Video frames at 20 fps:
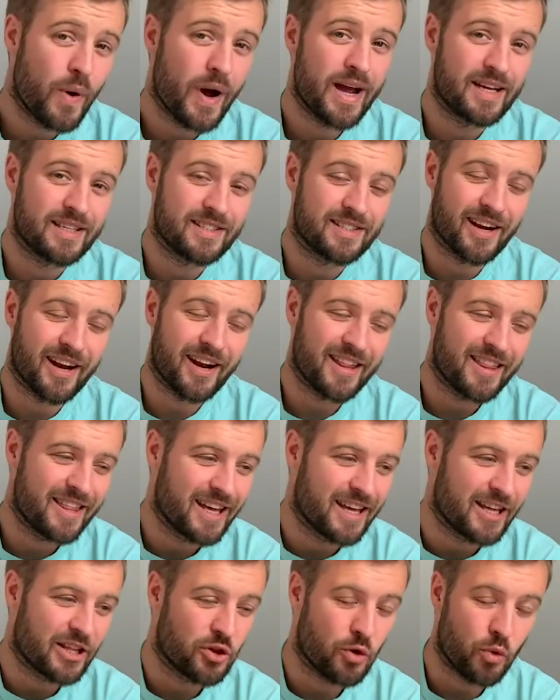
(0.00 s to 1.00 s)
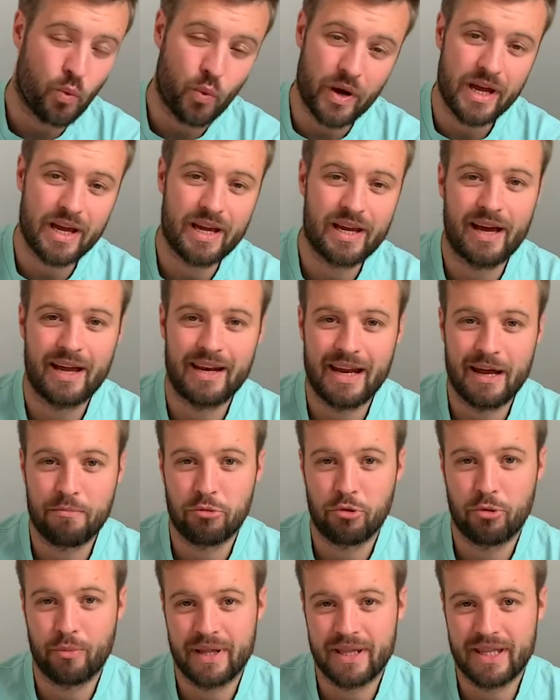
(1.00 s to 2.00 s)
ways that I think that we can
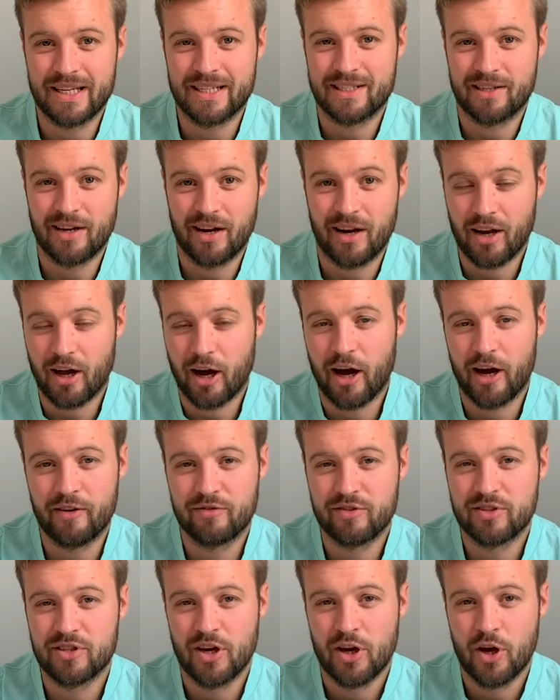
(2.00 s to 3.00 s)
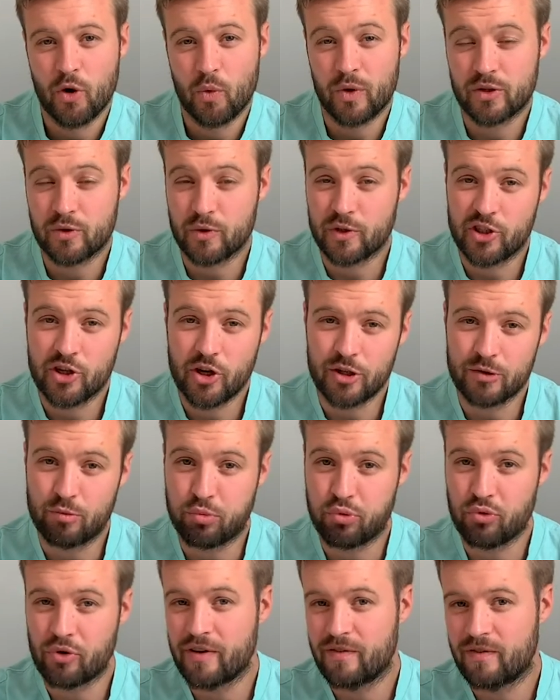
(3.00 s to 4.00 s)
implement this in our lives, which we just
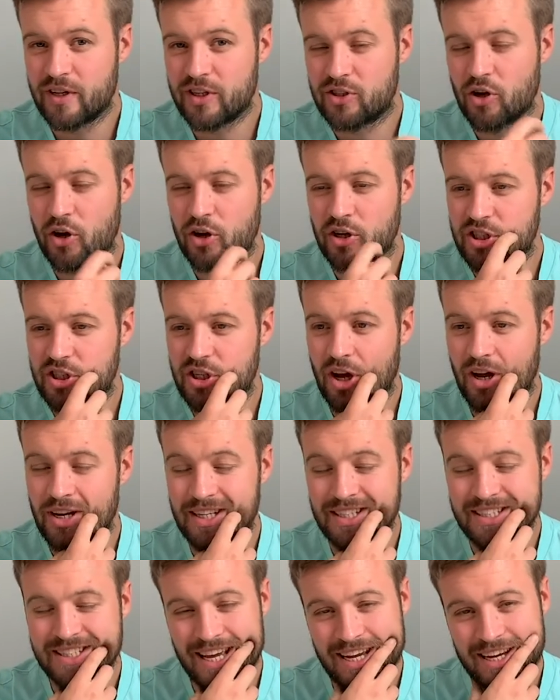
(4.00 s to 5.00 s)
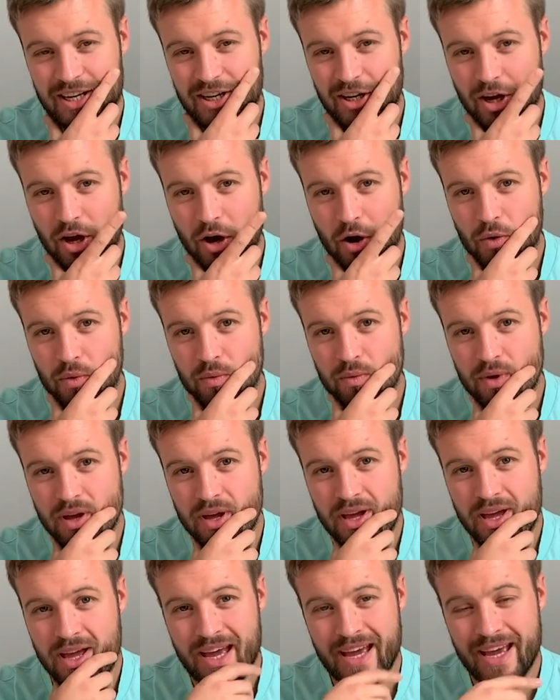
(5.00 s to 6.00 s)
briefly touched on a second ago,
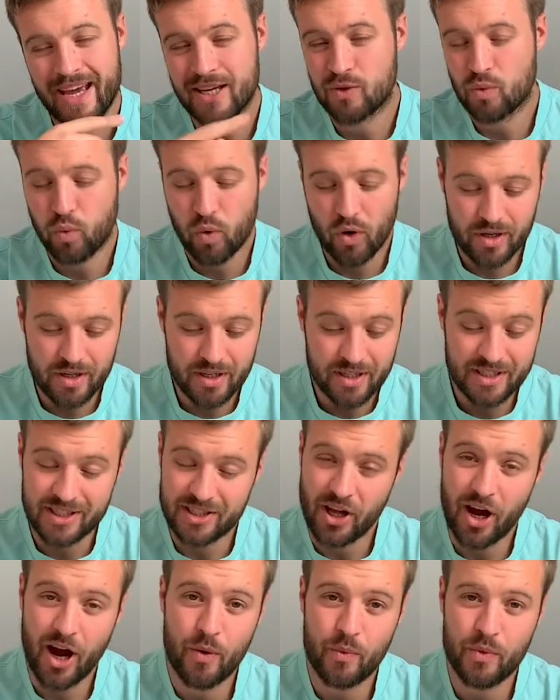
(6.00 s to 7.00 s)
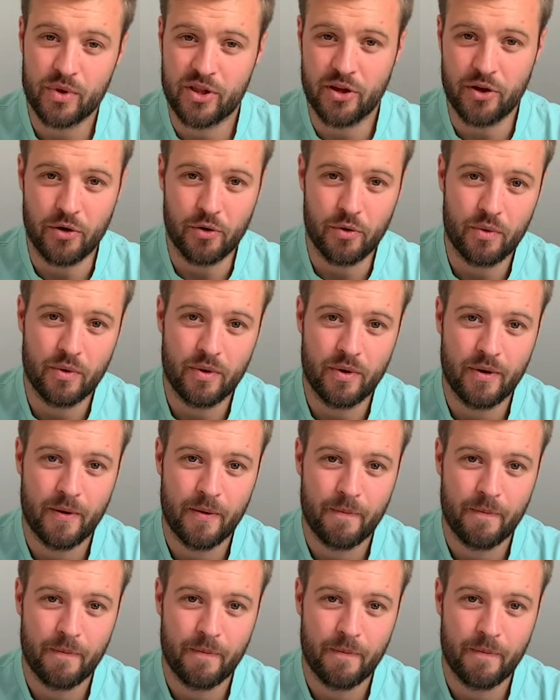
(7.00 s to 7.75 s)
is one, start with you,